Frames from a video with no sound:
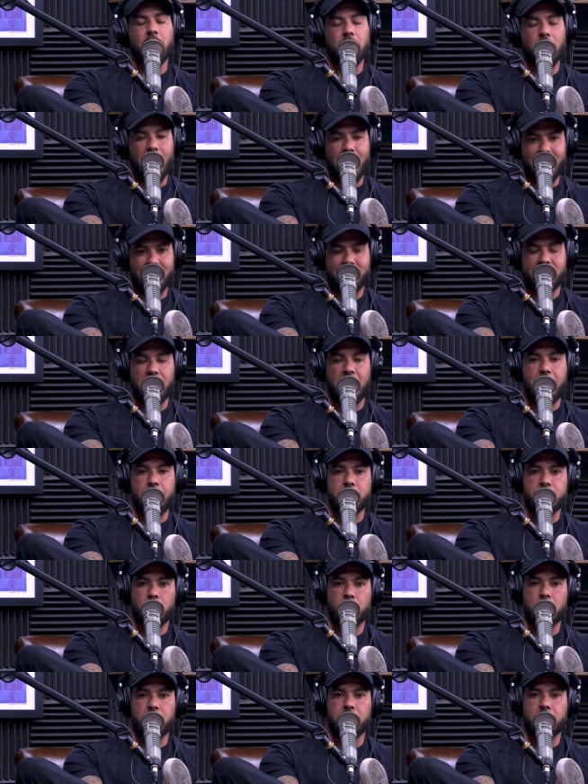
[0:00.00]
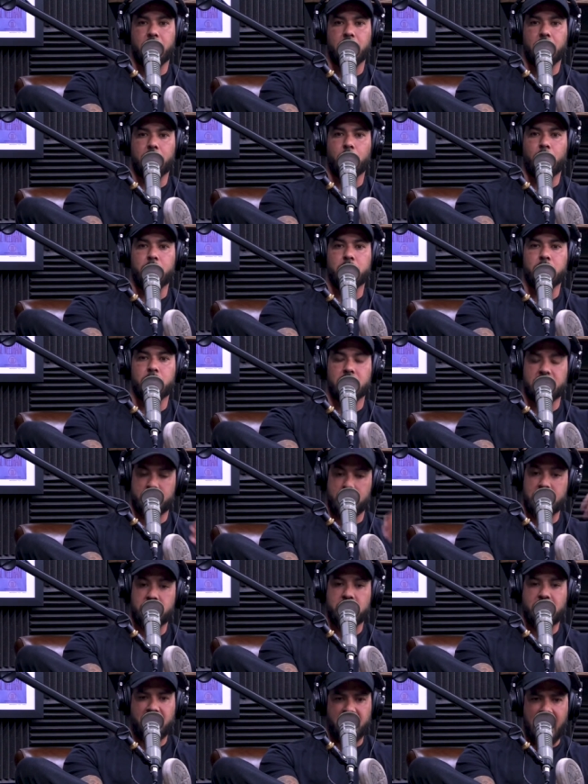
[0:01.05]
lot of times with, uh, when you,
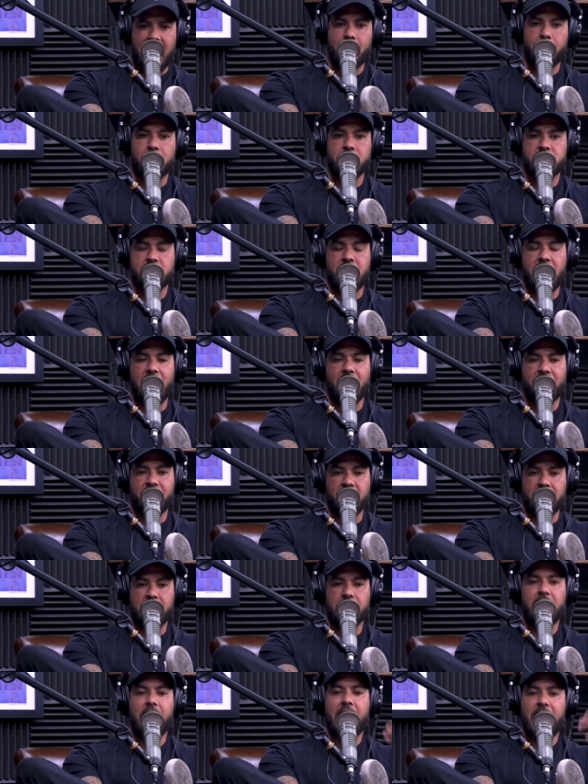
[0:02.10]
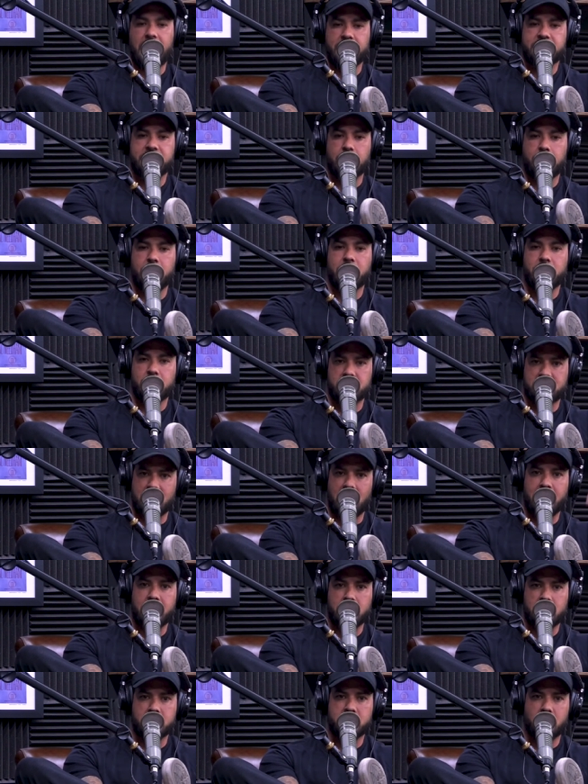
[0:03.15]
especially that much caffeine and somebody who's
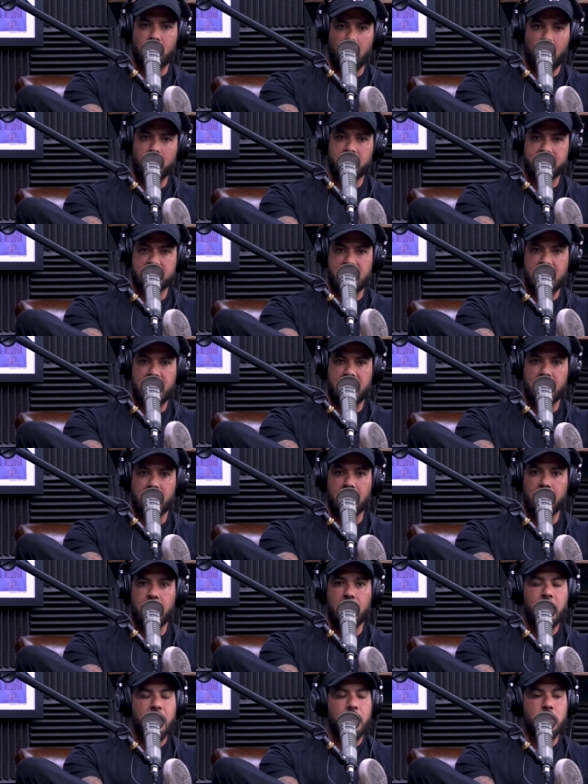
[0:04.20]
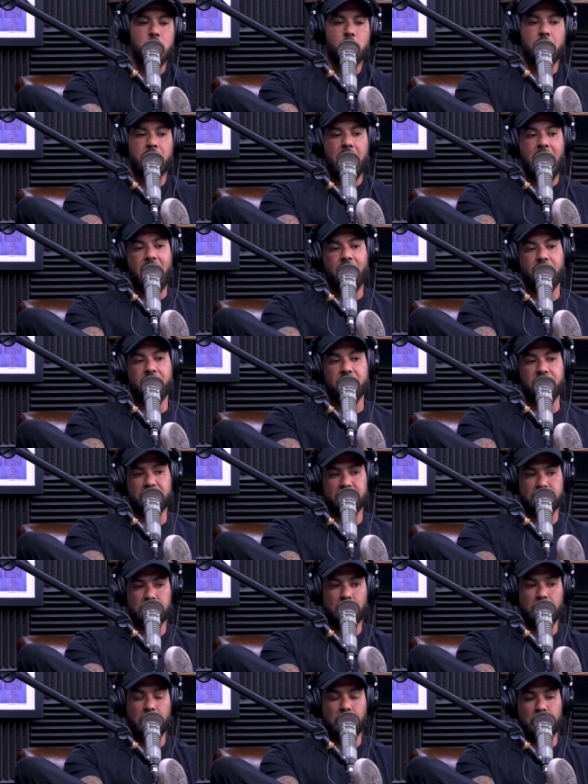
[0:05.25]
not used to always taking it, you can have
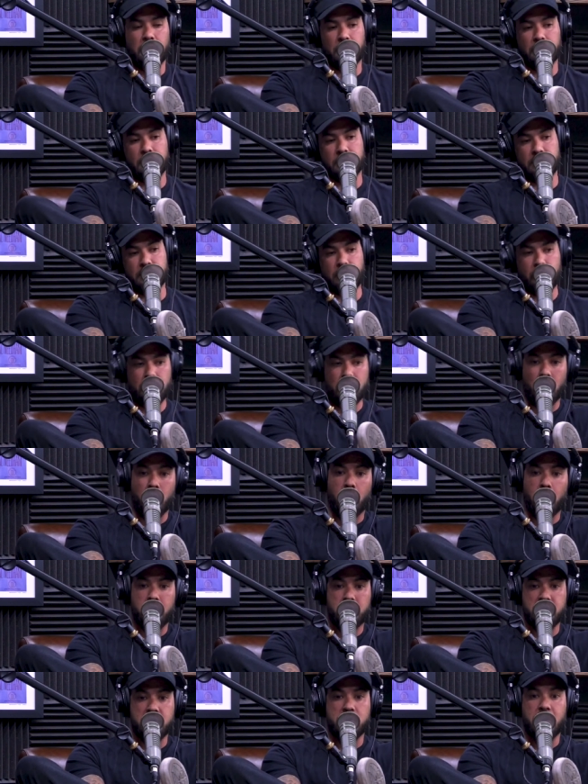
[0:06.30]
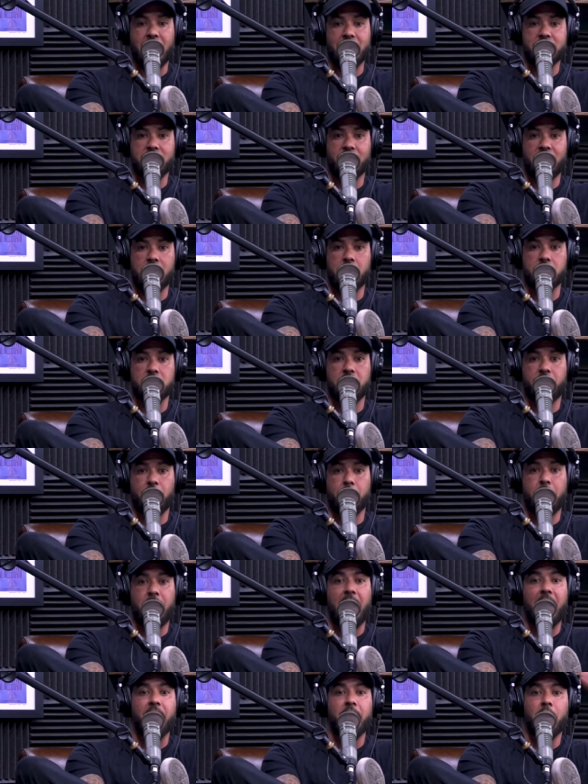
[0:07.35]
this, uh, you know, tons of energy from
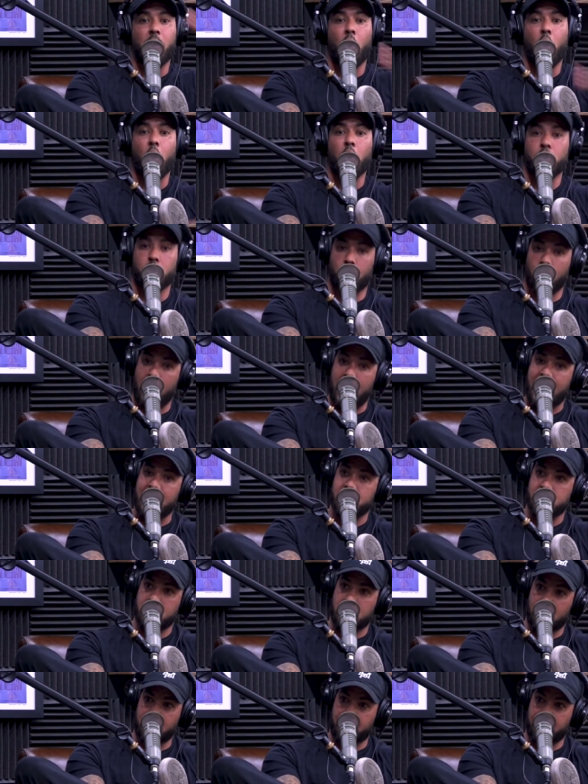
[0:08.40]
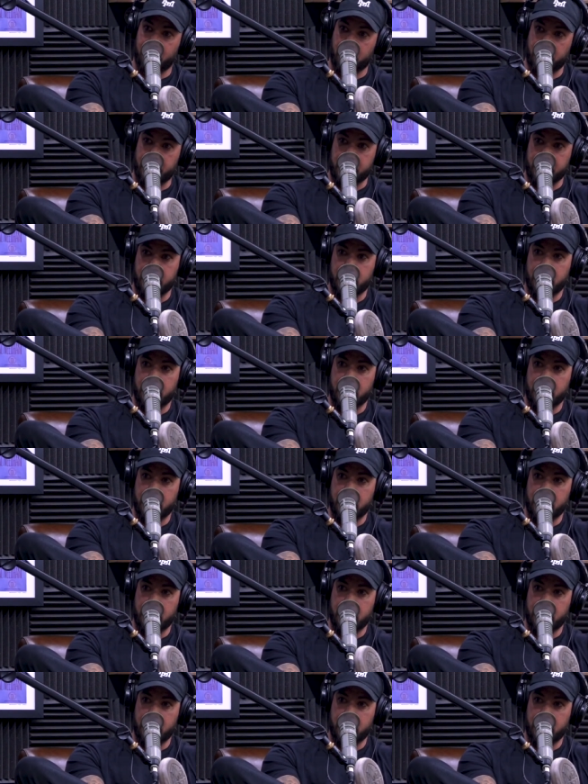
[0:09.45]
it and then a hard crash come from it